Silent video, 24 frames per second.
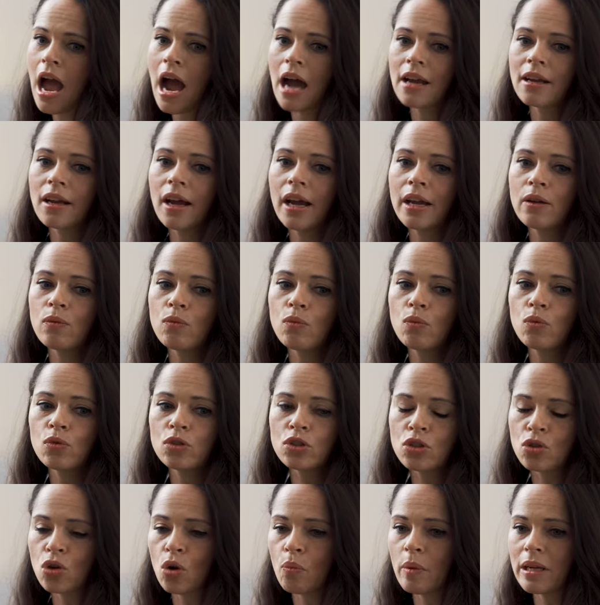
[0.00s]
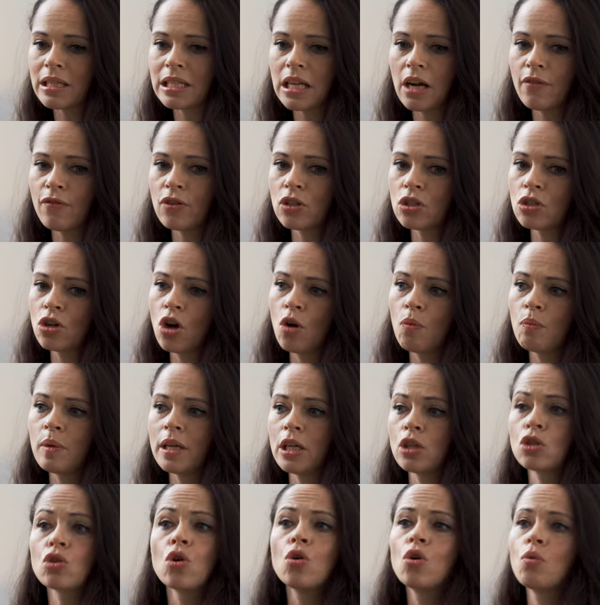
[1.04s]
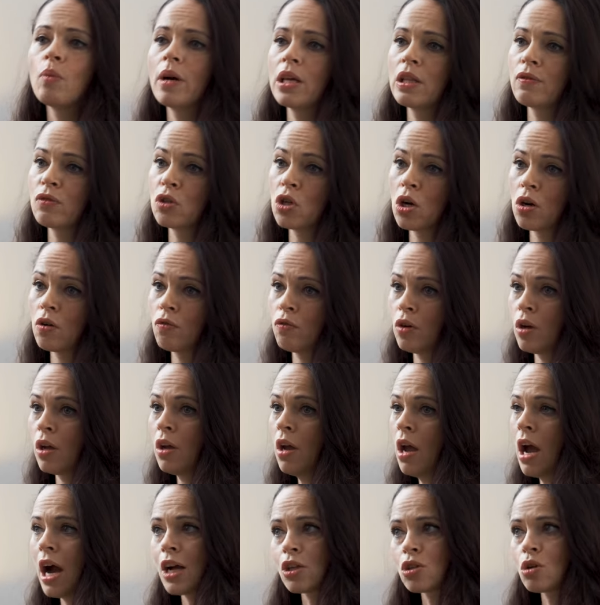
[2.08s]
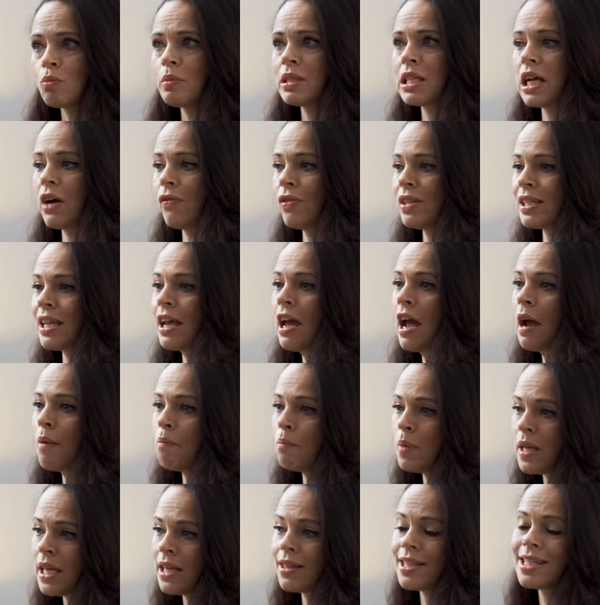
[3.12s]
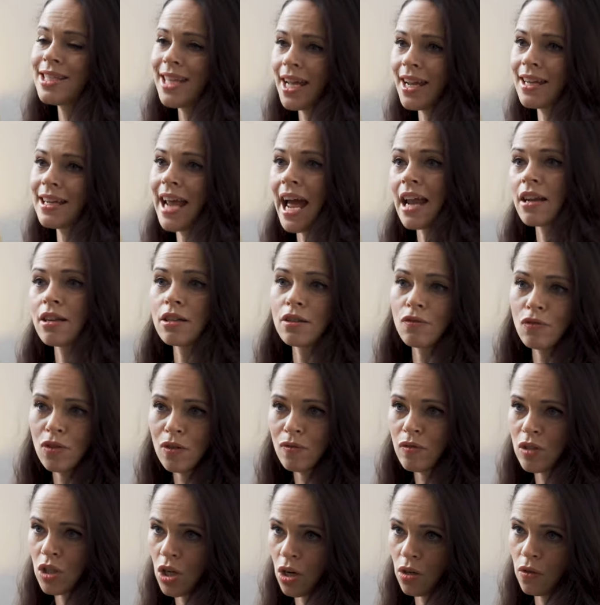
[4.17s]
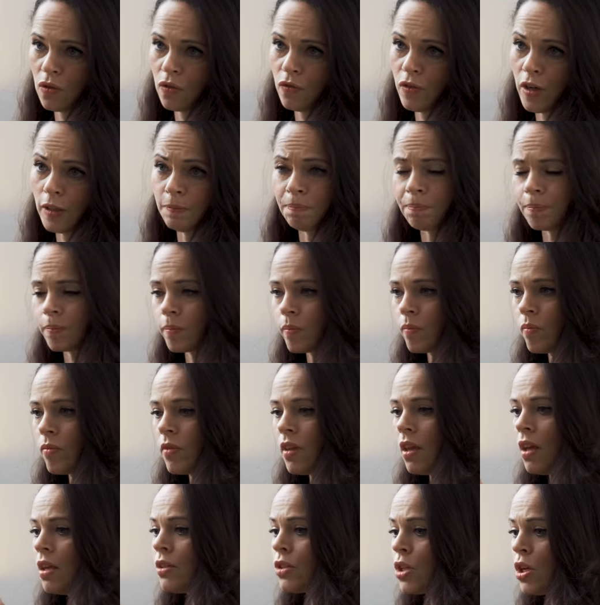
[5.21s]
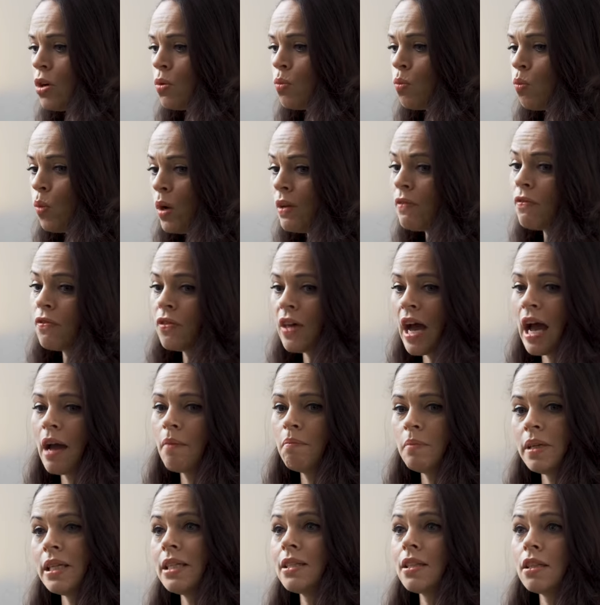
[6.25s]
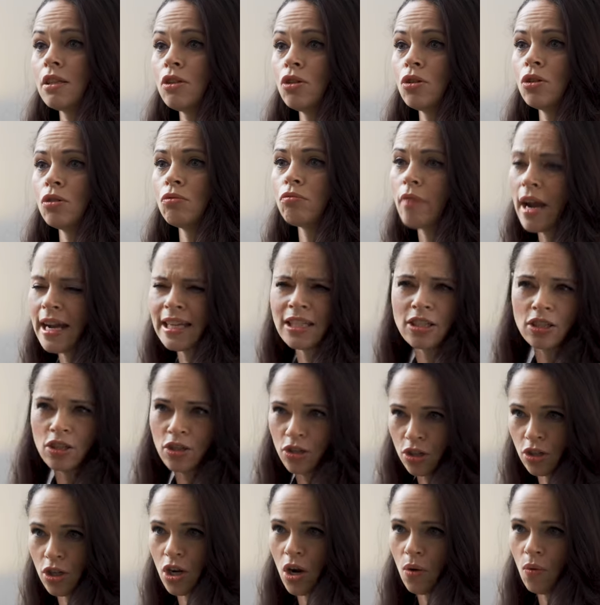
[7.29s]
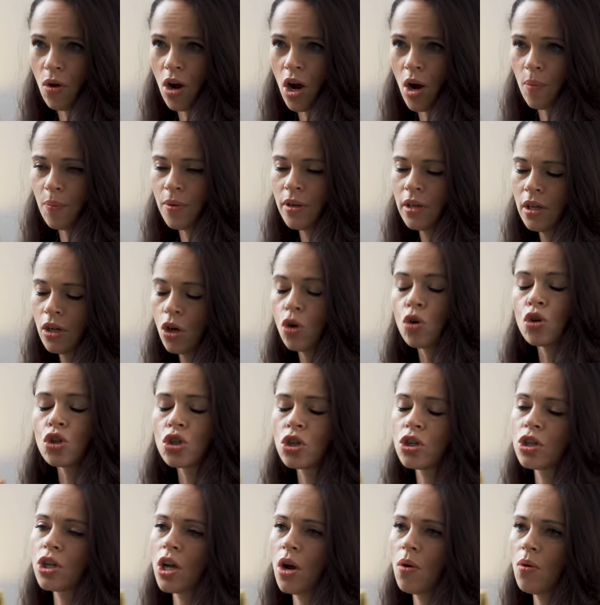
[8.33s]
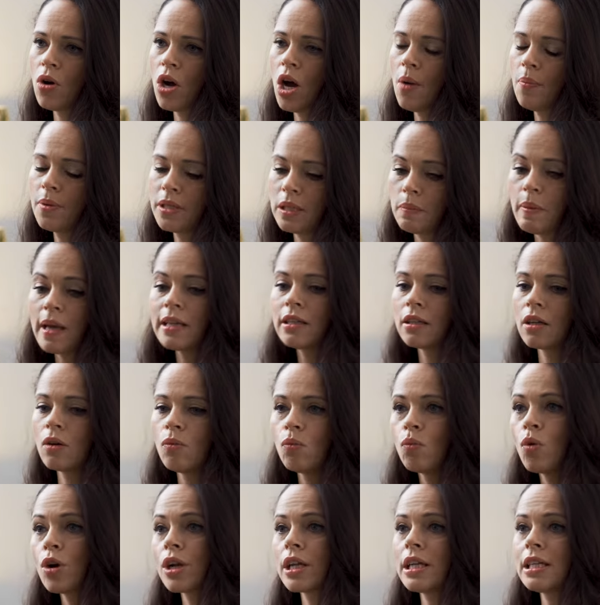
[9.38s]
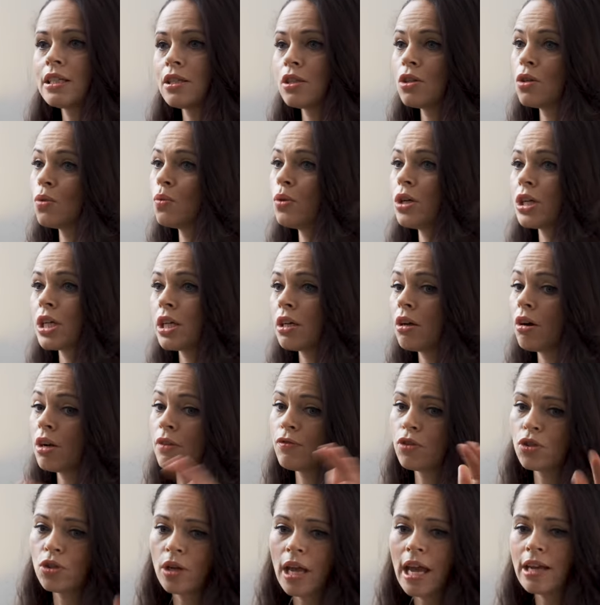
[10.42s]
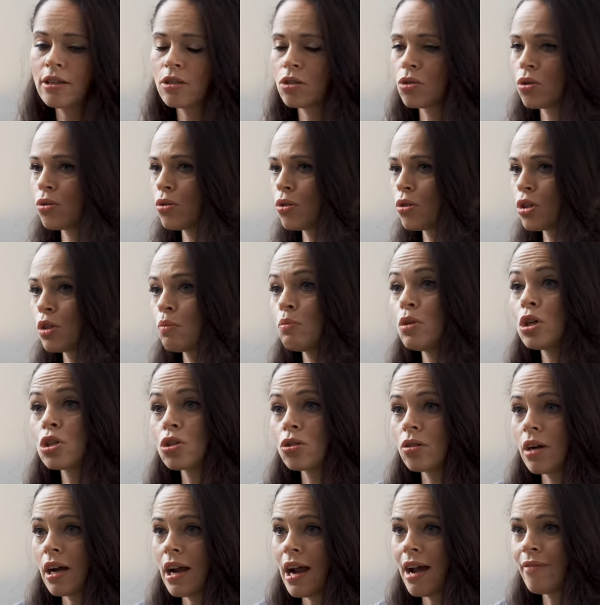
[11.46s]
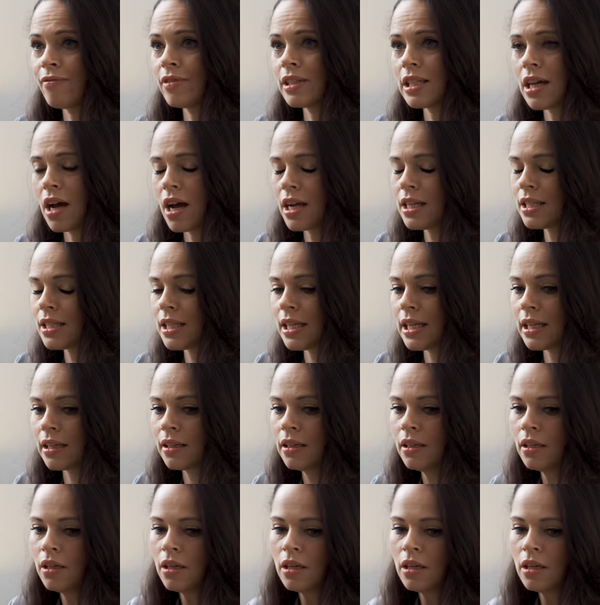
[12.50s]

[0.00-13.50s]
And I saw myself as not being taught by the photographer. I saw myself as being the second hand of the photographer. So with that means that your rates could go up or should go up depending on mm. what it is that you're working on if you're doing editorial, commercial, advertising.